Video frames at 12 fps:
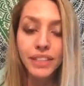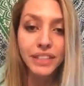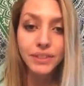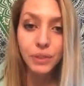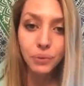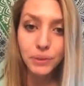
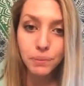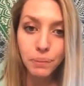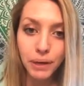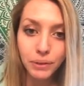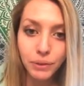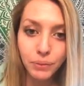It's always
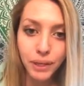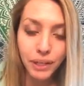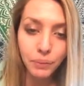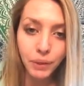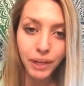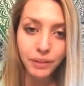about you
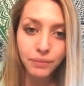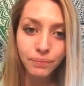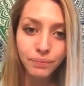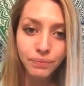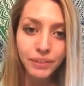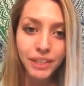anyway.
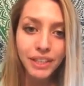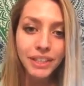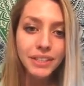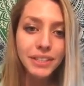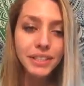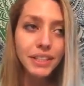
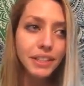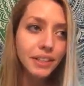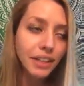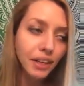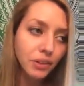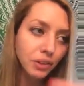See,
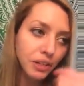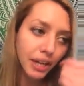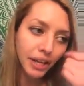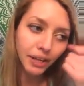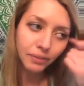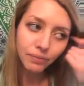the other
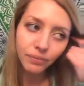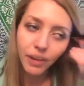day,